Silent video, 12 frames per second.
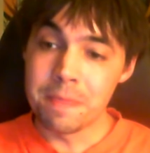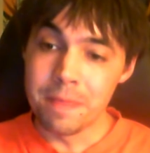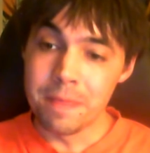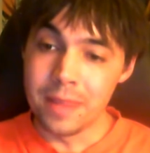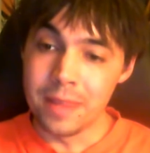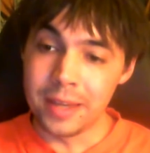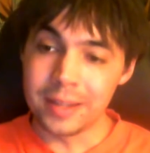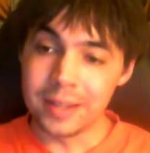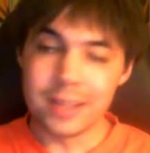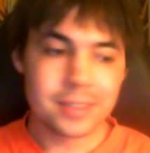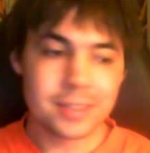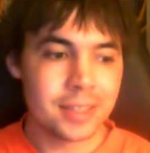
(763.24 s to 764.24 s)

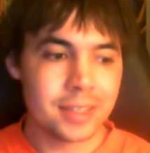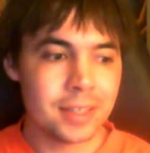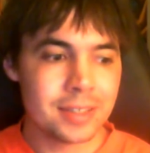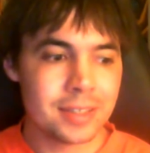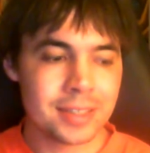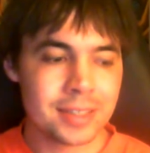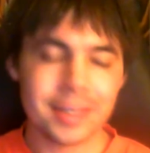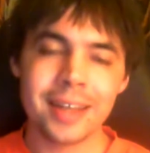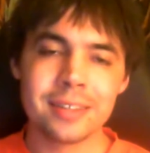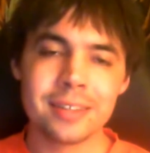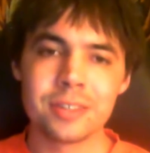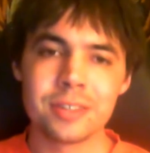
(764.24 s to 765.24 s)
unless he
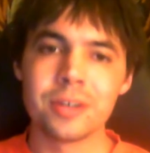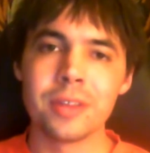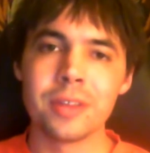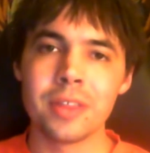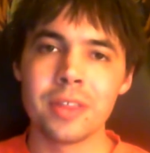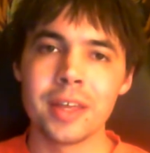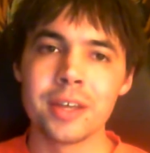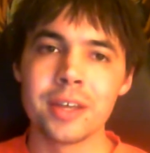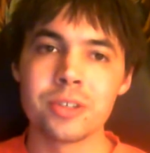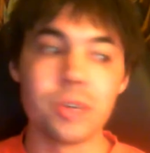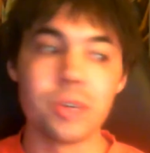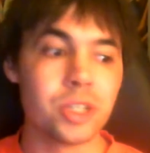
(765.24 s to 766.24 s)
cites certain things
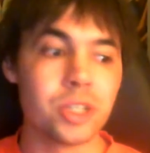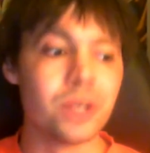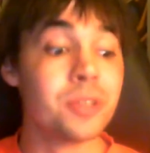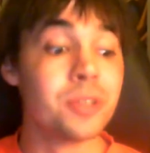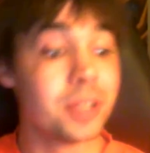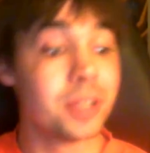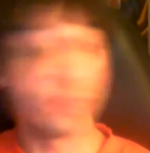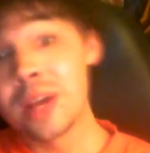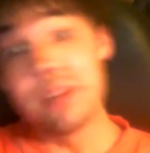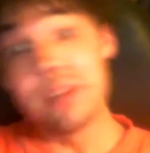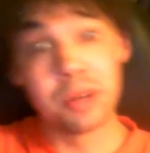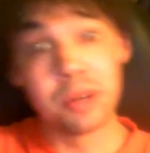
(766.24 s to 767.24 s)
or he shows that he's
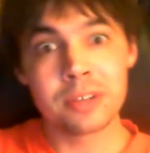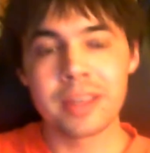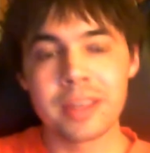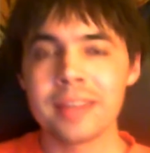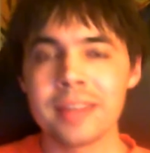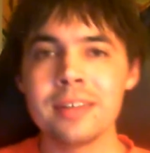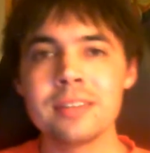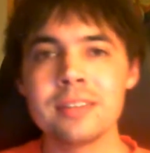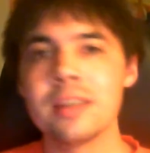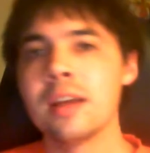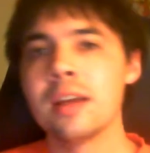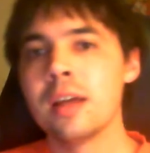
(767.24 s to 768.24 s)
read books like this,
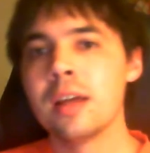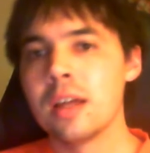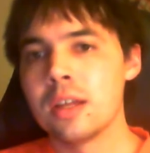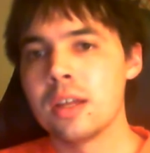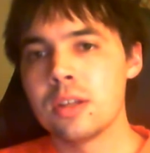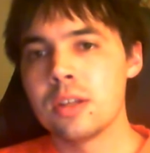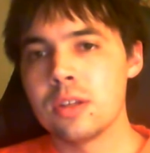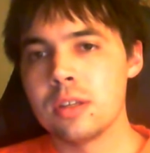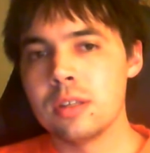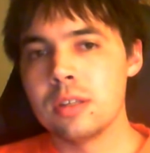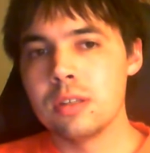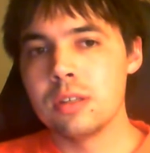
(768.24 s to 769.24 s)

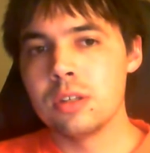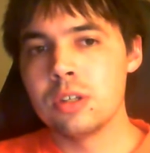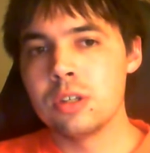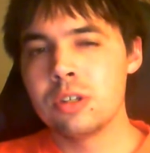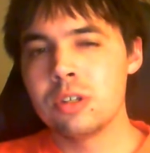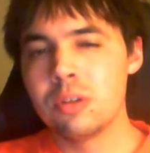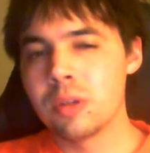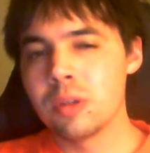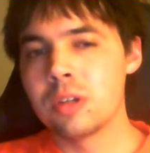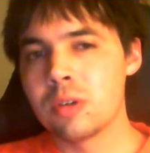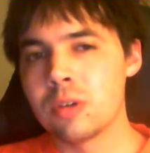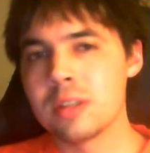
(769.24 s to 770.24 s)
you shouldn't really
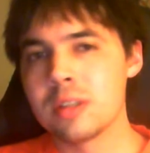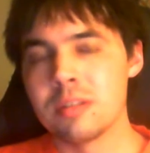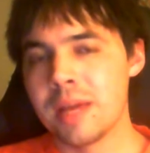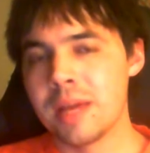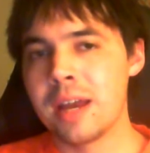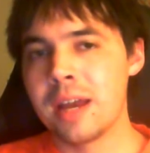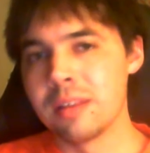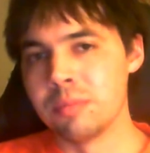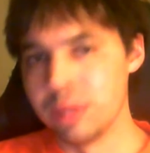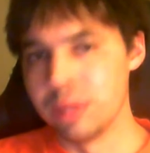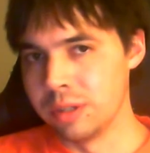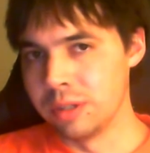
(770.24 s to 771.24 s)
trust him out of the
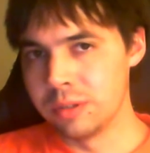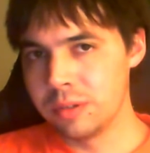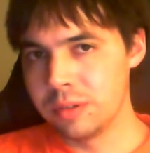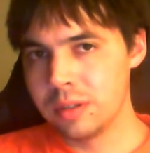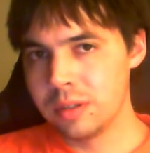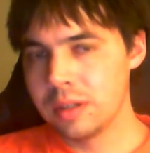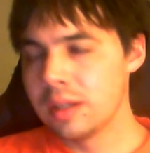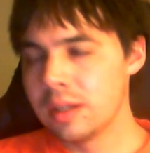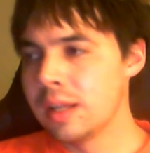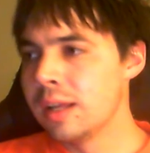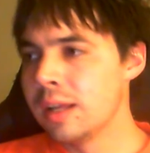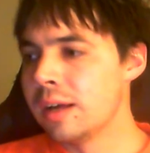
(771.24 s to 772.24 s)
blue.
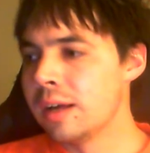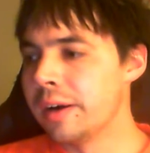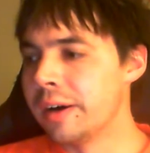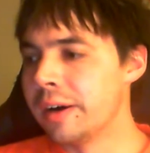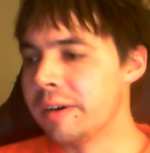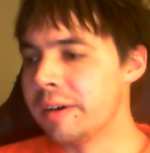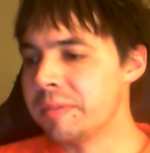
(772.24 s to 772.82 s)
I